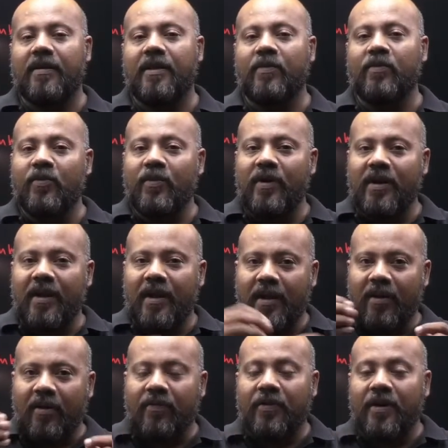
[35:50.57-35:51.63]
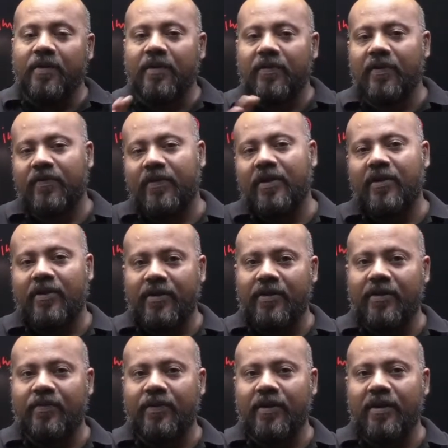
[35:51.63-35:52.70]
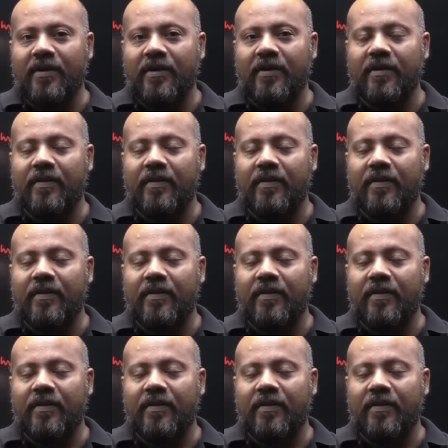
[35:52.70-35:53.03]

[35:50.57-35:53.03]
The moment they offered me fifty thousand rupees,